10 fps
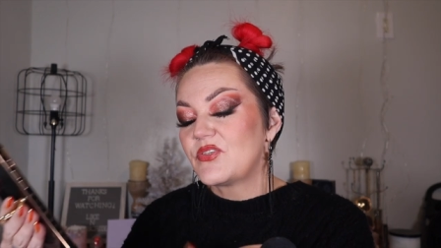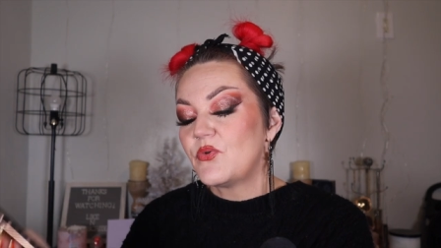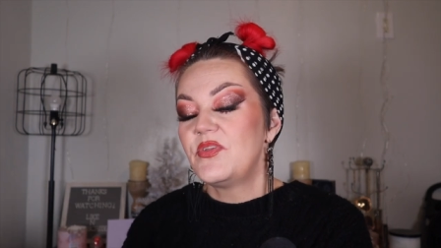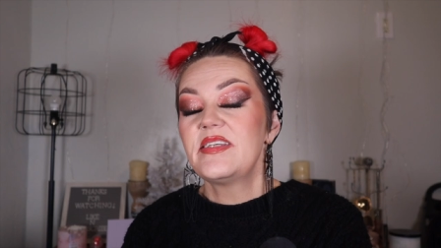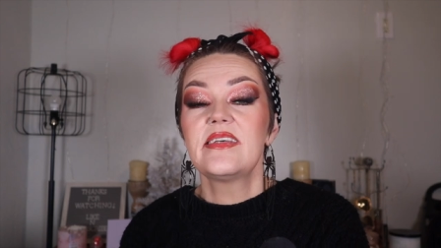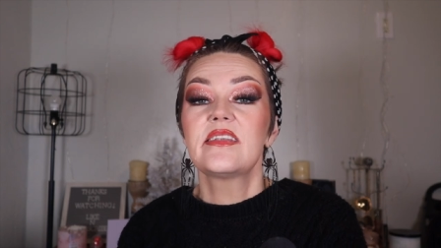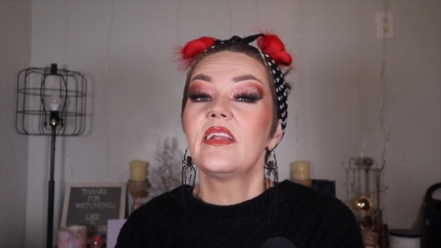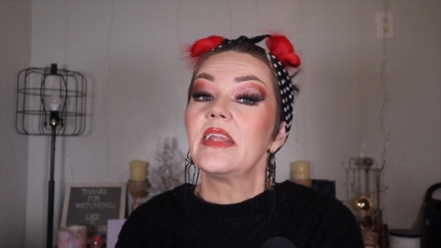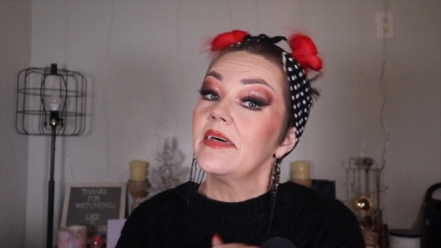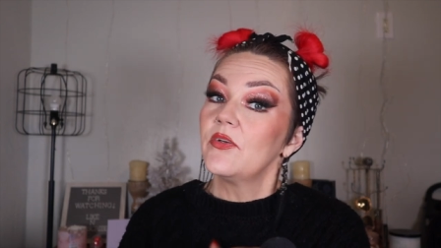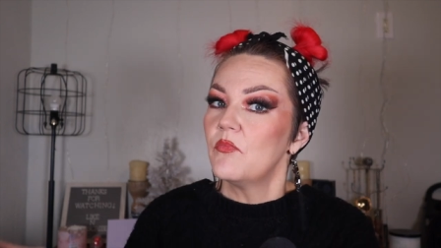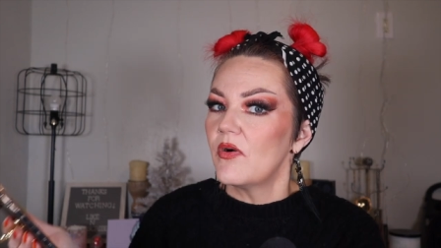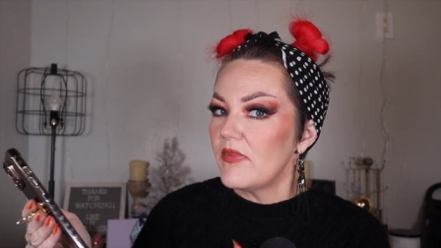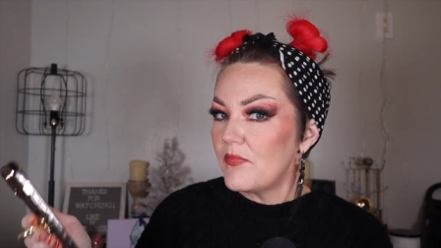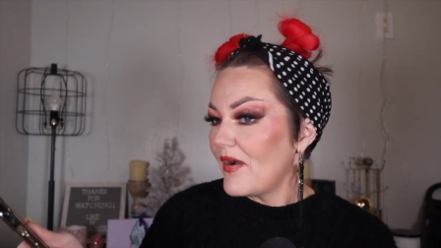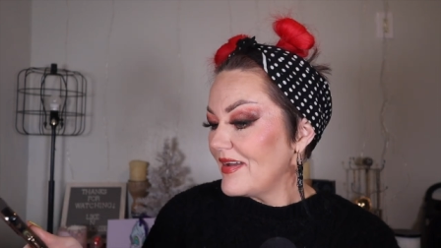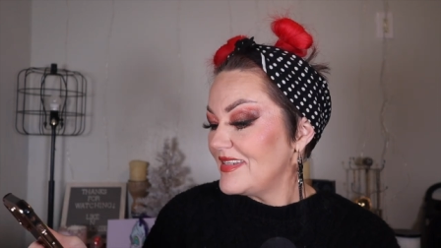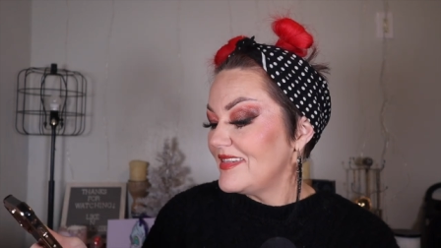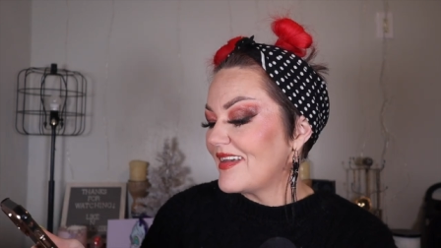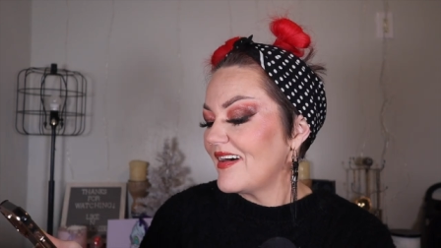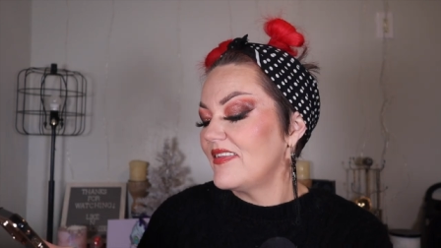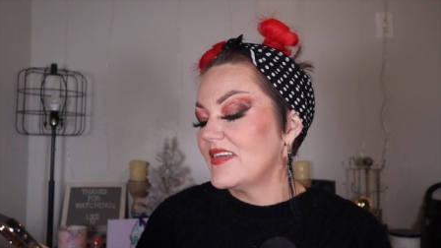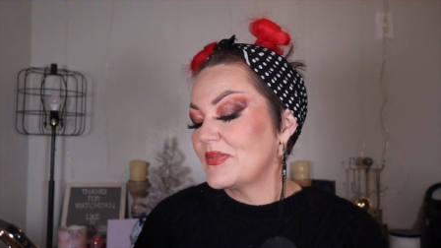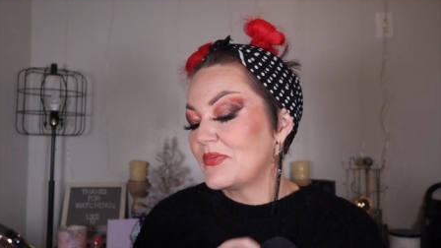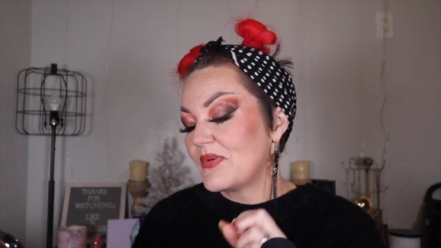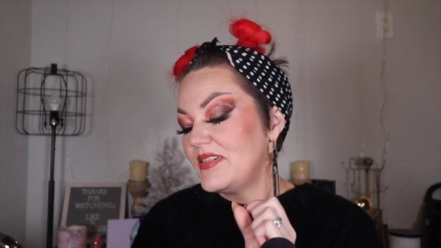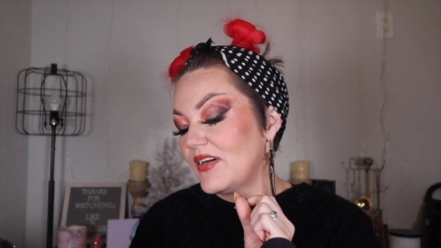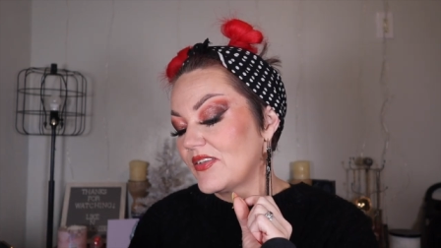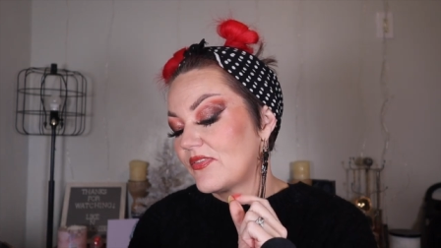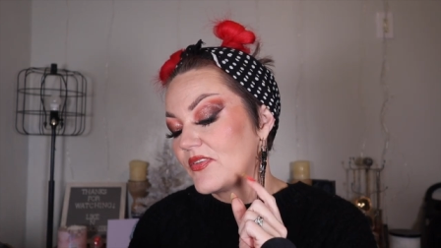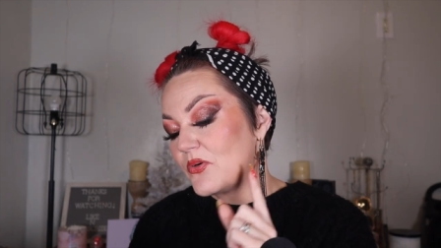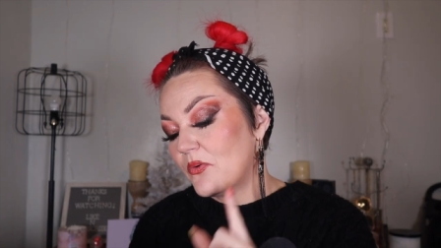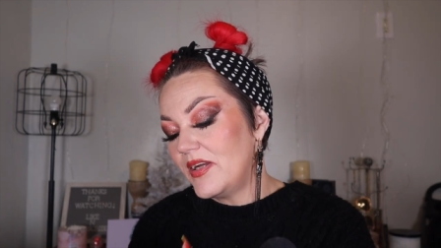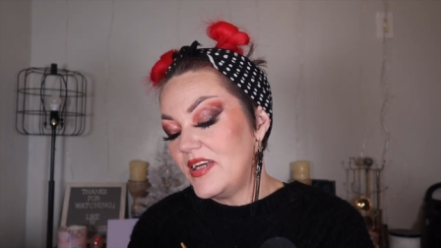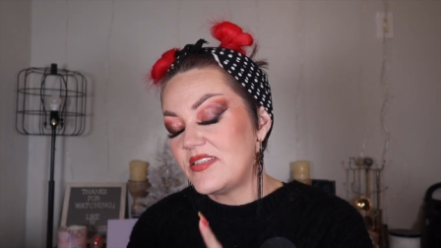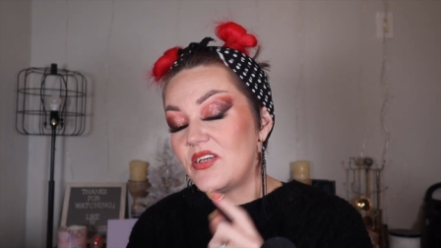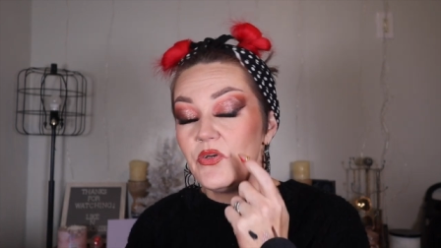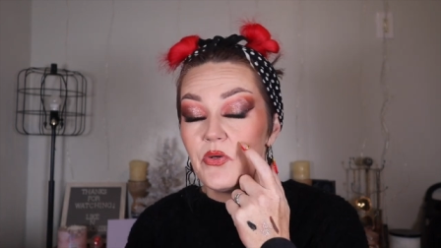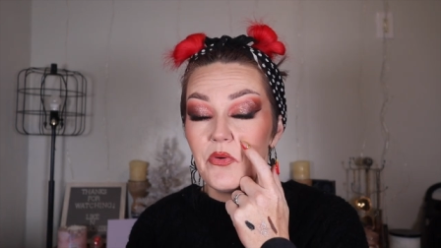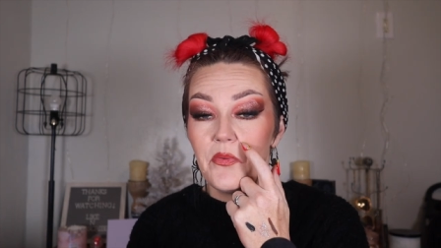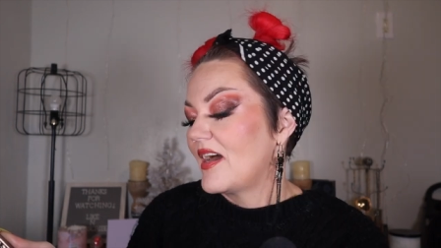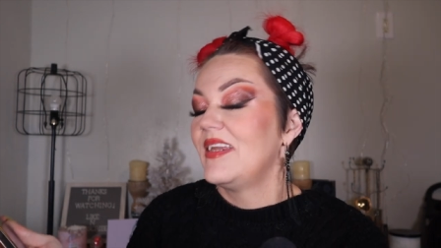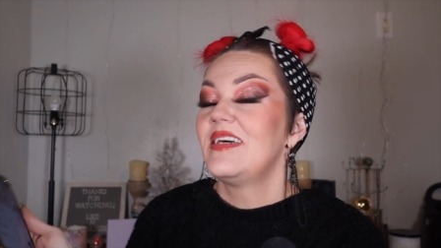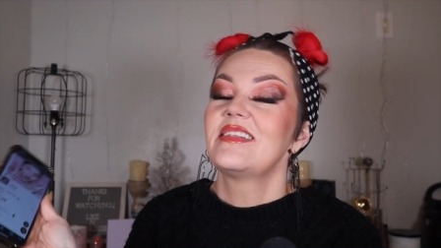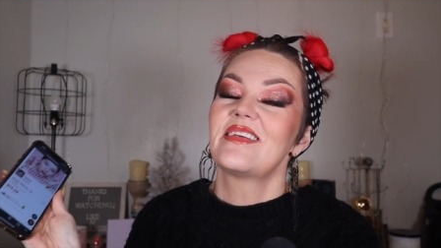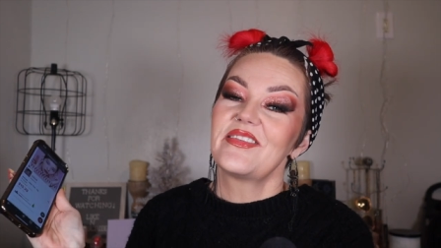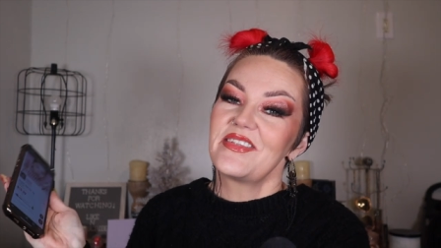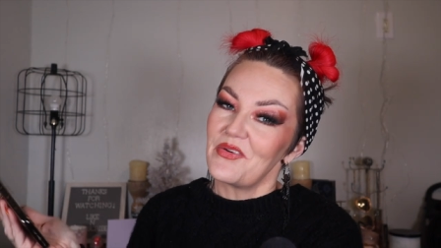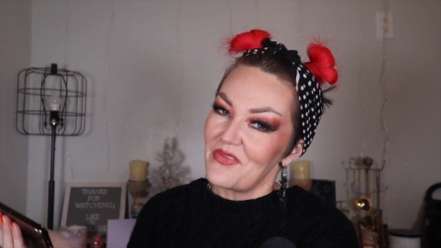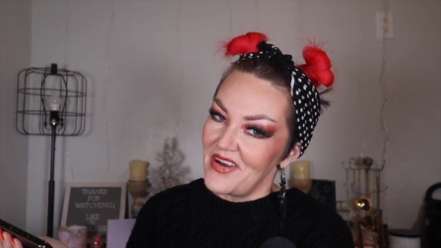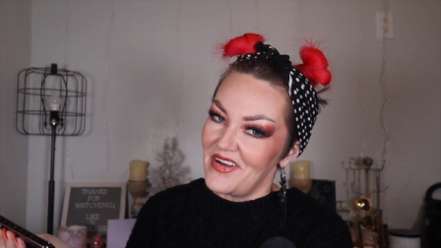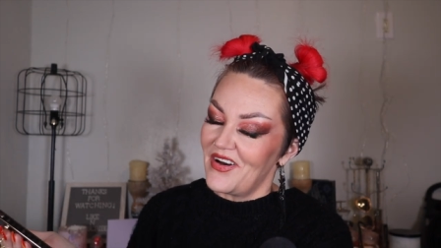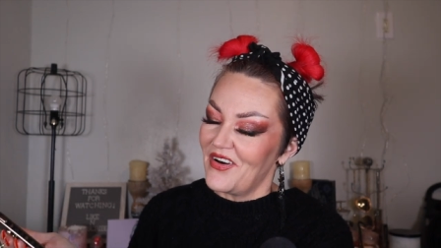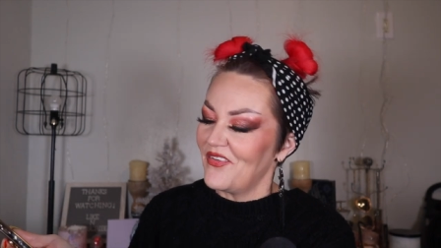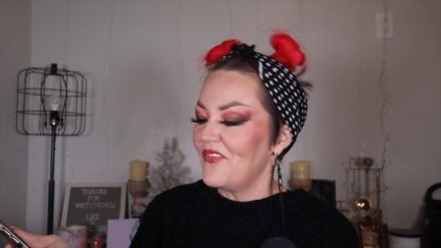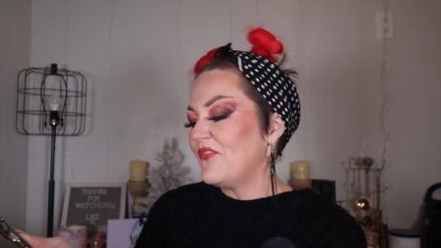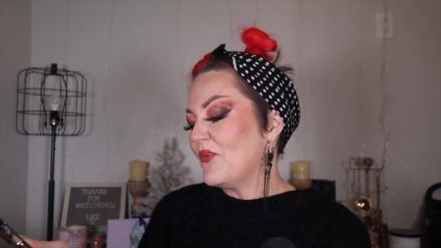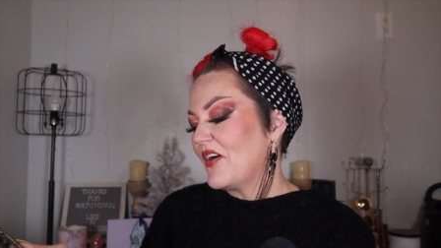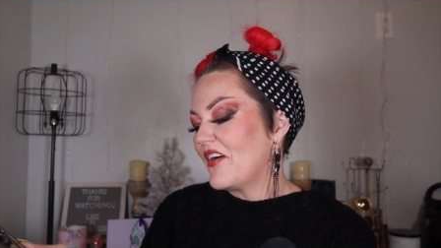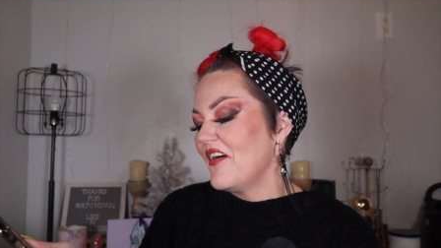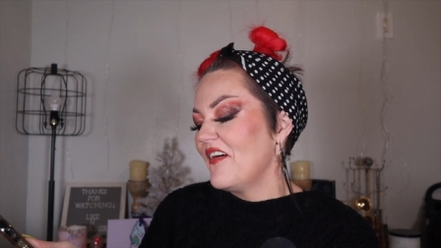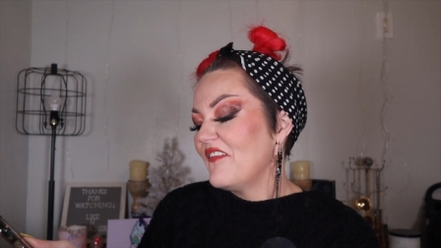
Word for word: So this is a little more on the pricey side. This one retails for twenty-two dollars, and it is on sale right now for